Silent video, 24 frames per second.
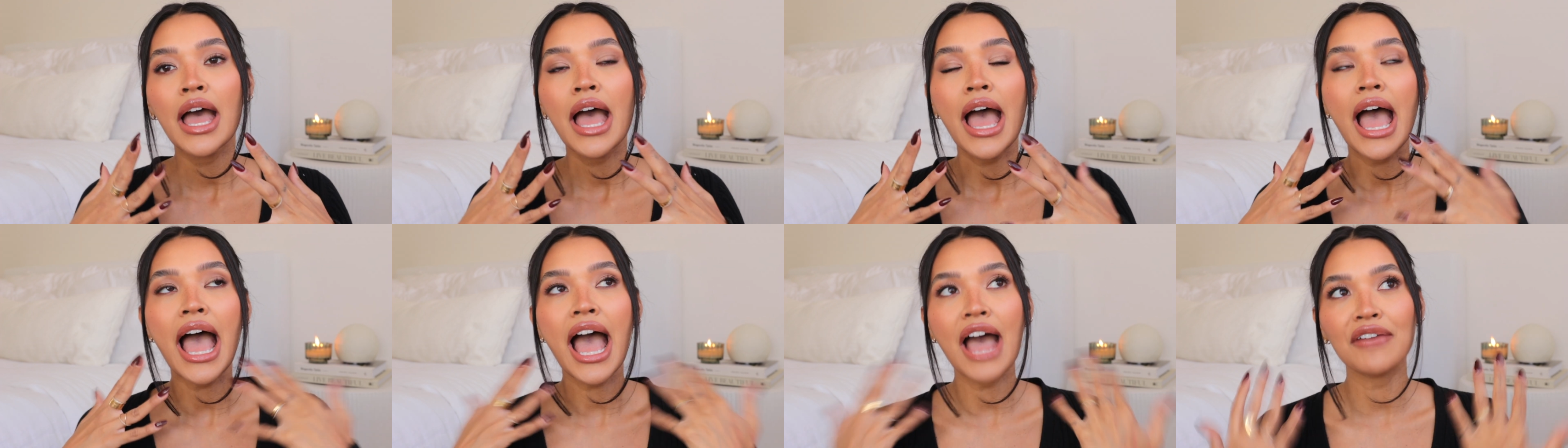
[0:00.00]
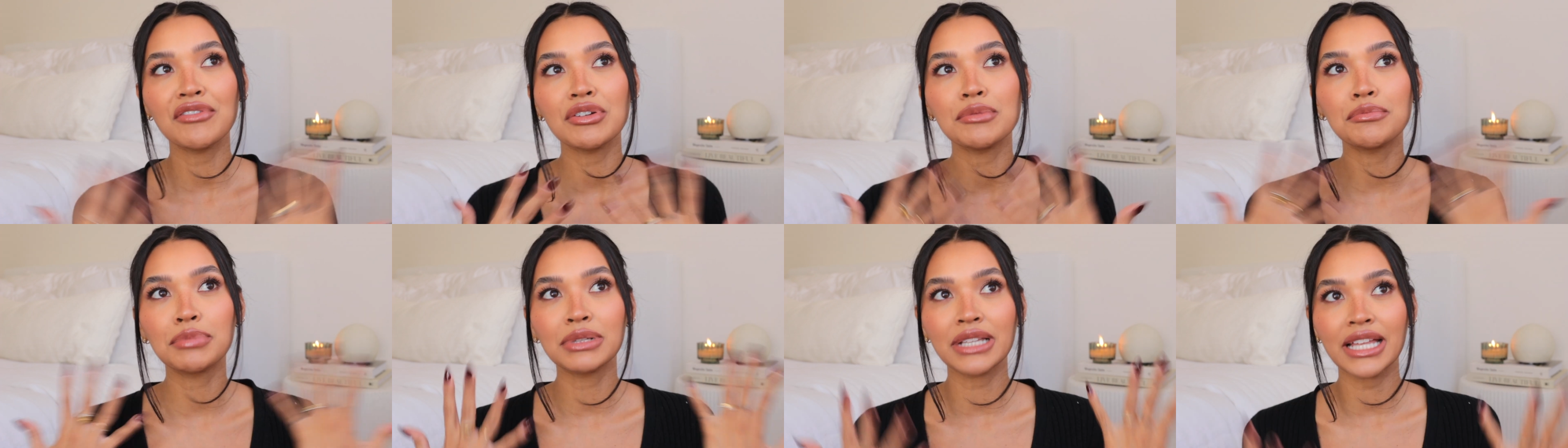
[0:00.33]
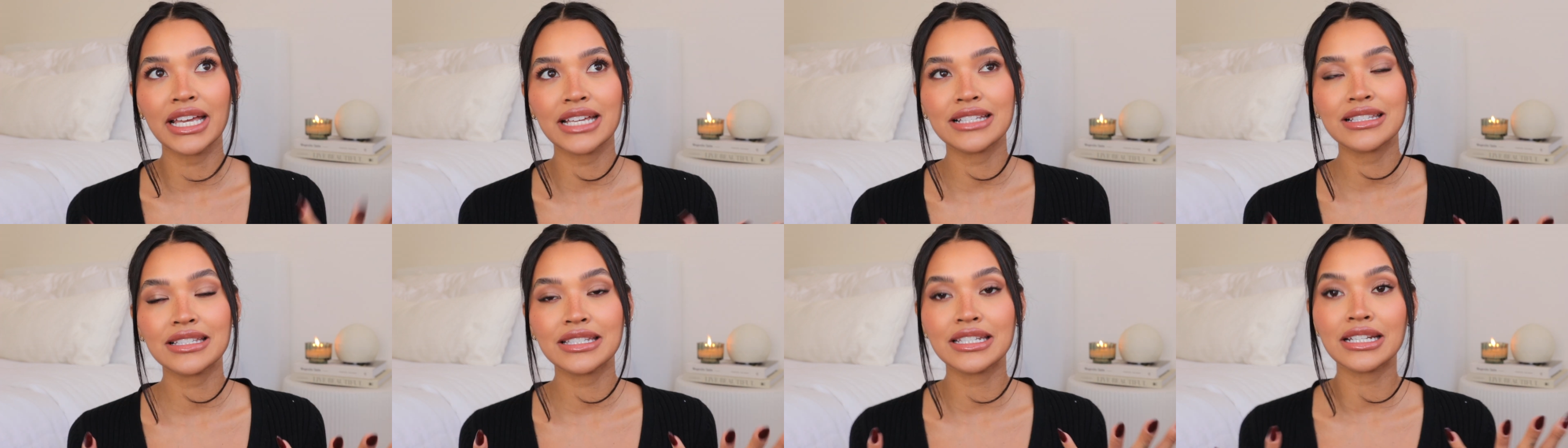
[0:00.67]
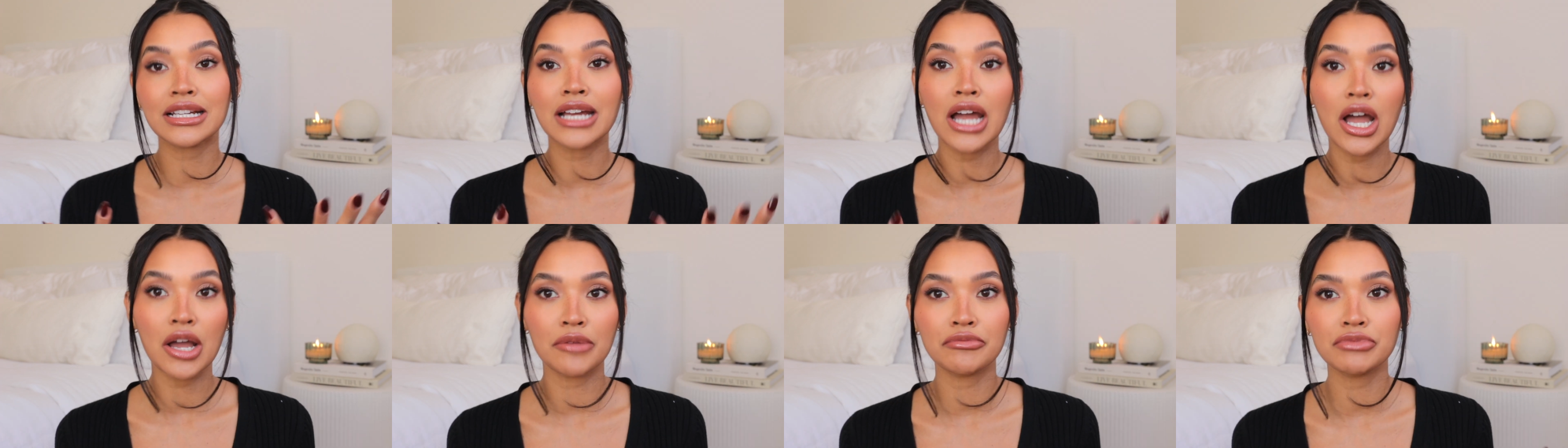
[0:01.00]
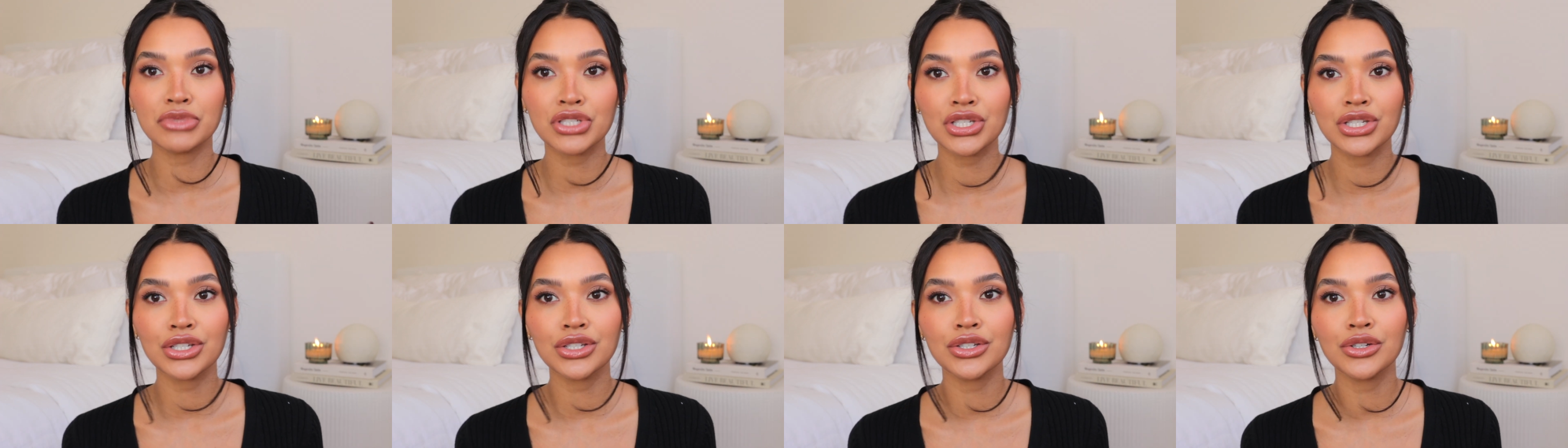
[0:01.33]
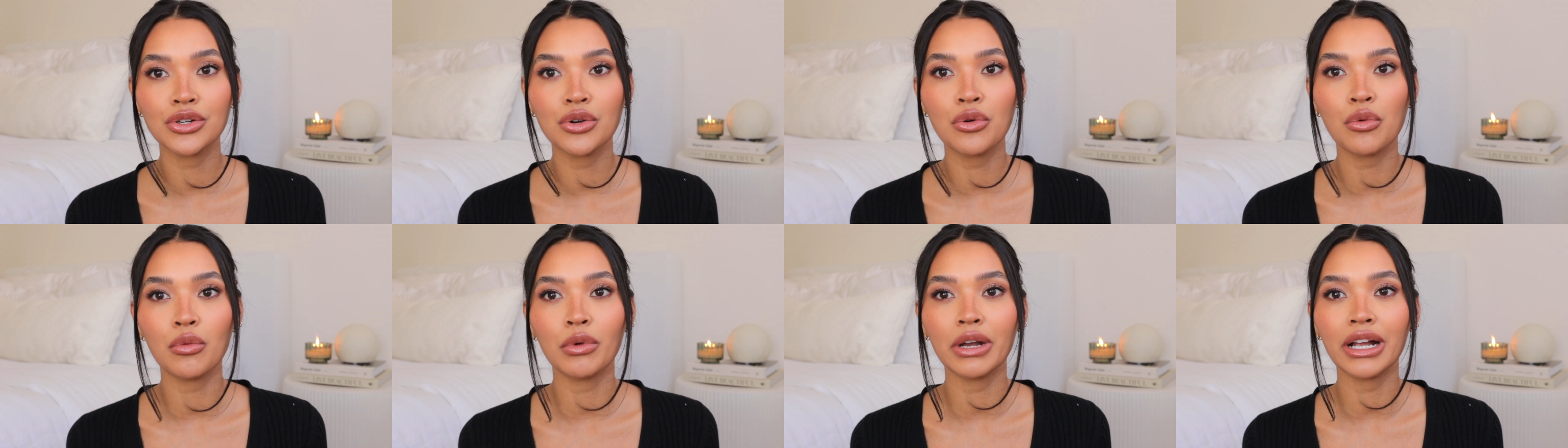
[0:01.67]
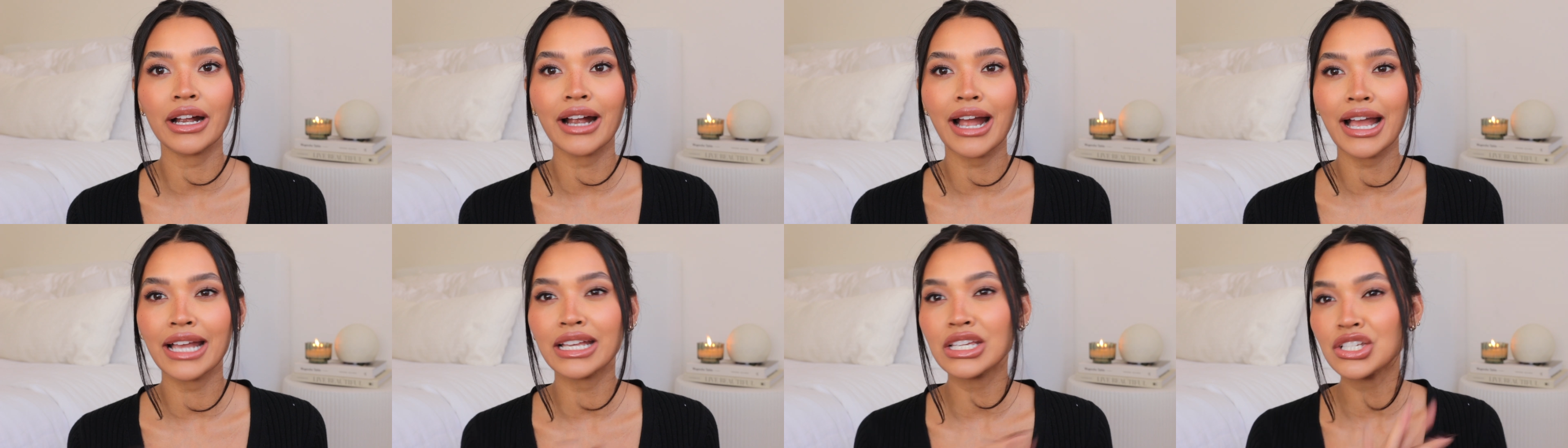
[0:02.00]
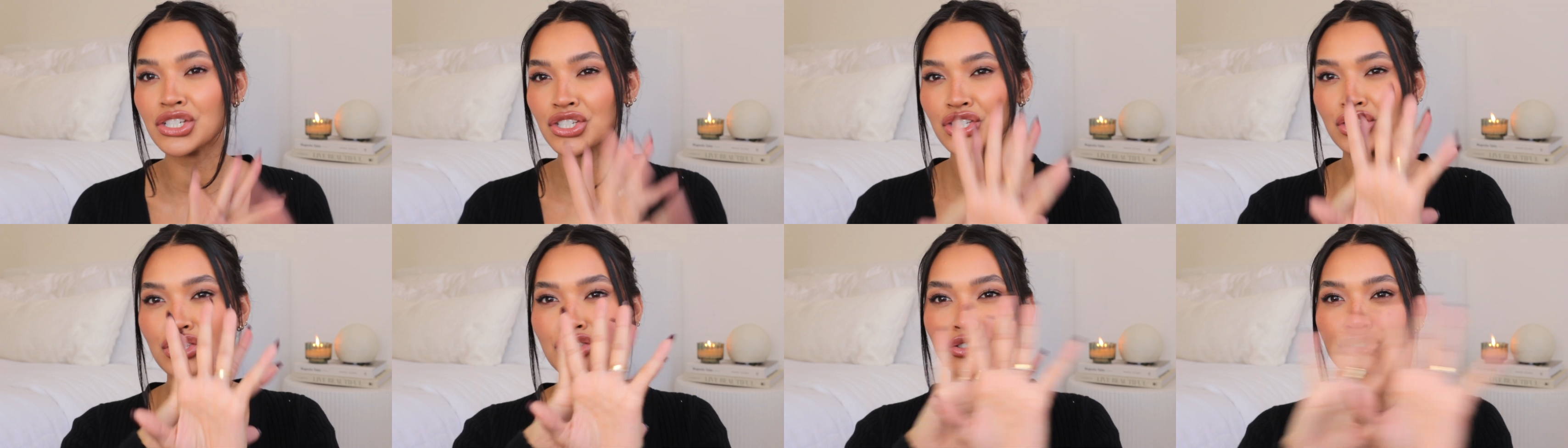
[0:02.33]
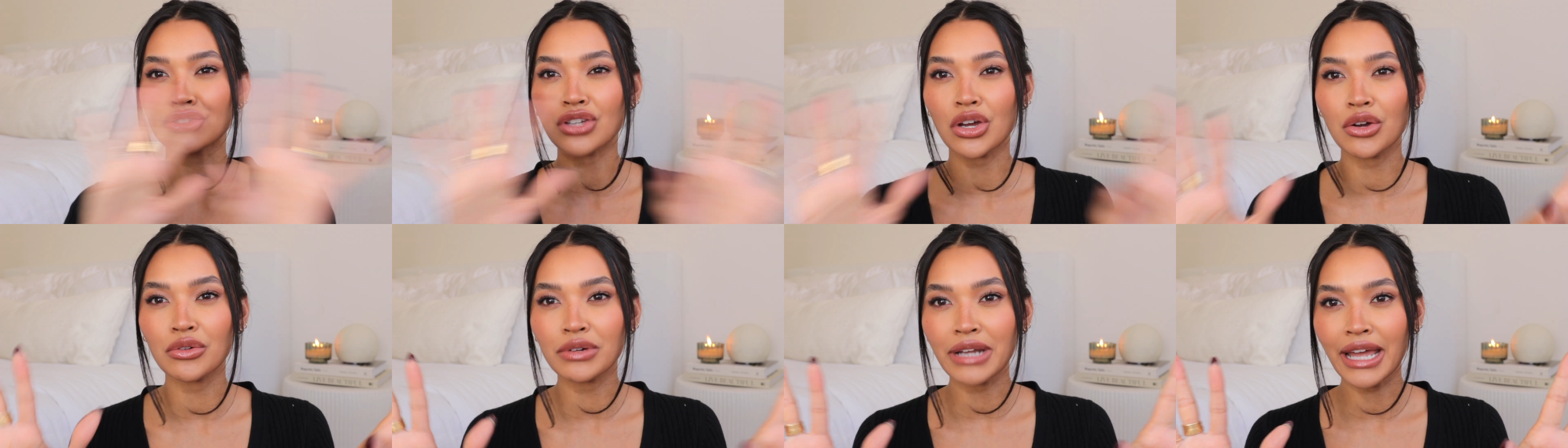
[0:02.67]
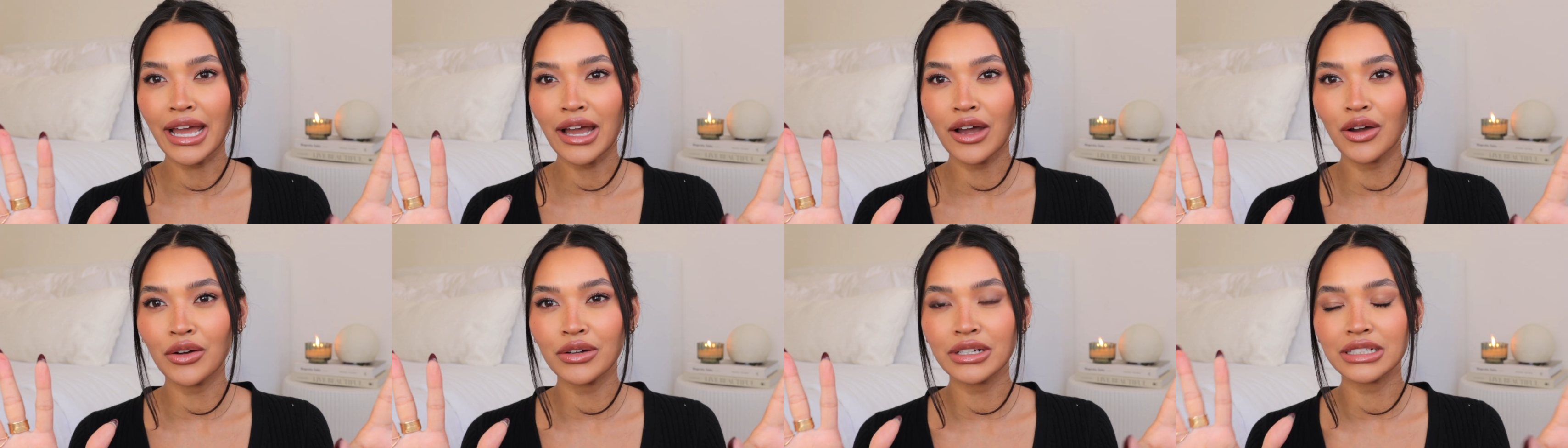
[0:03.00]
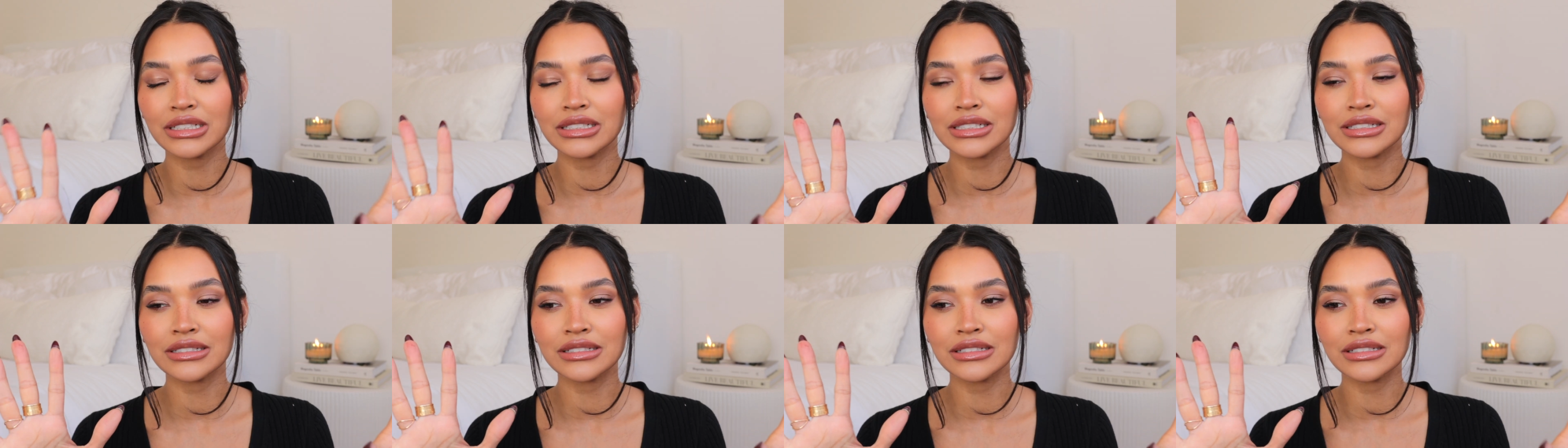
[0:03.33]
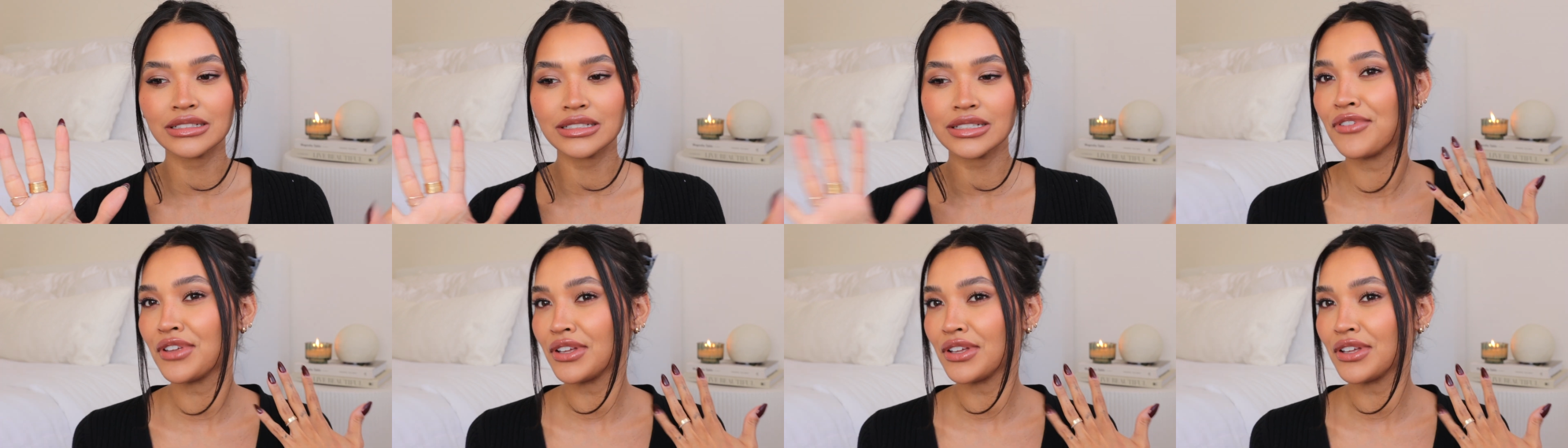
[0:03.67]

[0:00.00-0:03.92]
have a place to come to where I can just zone out and